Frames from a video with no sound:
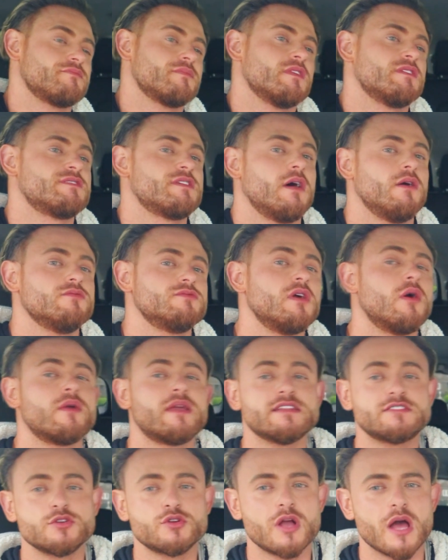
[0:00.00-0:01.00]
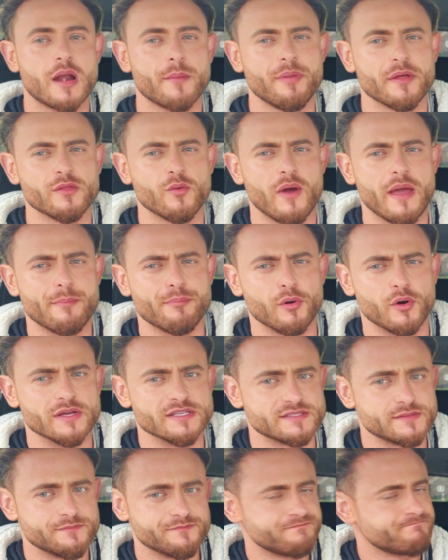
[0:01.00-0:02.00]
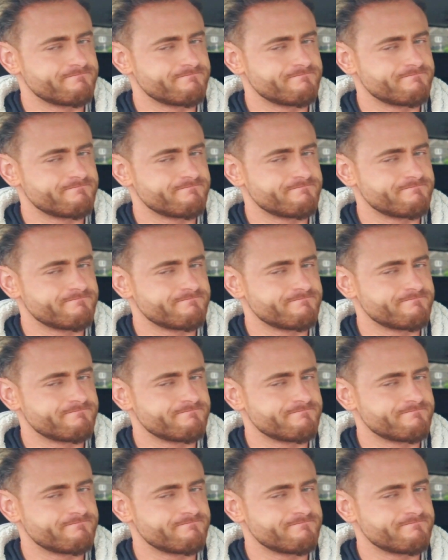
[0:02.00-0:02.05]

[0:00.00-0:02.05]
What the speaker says: So don't get too caught up on the weight, boys.